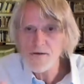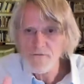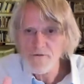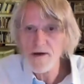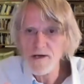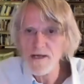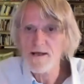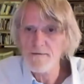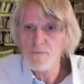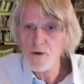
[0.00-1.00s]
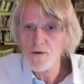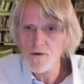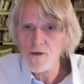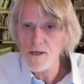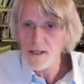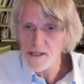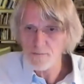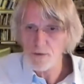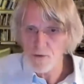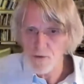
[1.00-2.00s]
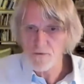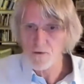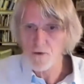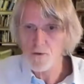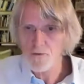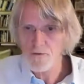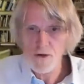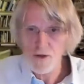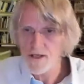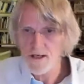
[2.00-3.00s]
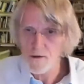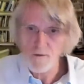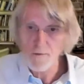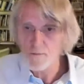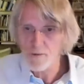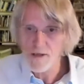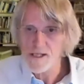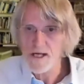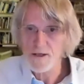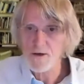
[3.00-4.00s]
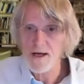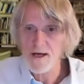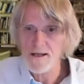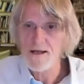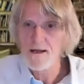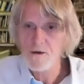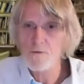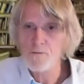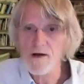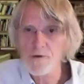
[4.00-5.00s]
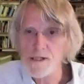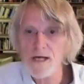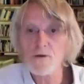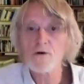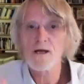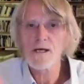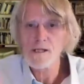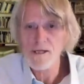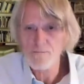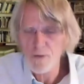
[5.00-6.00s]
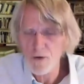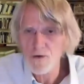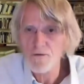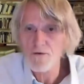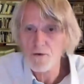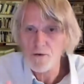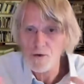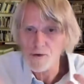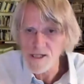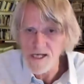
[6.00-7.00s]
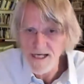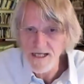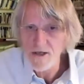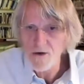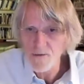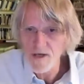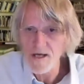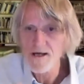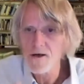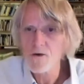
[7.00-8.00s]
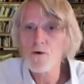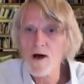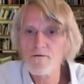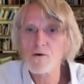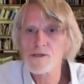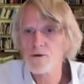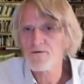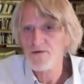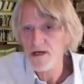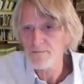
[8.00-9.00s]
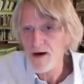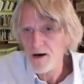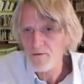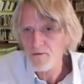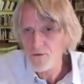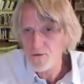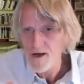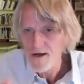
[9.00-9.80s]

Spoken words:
very important. It's important for the good functioning of the public sector and the private sector. It's important for a sane economy to have also a very powerful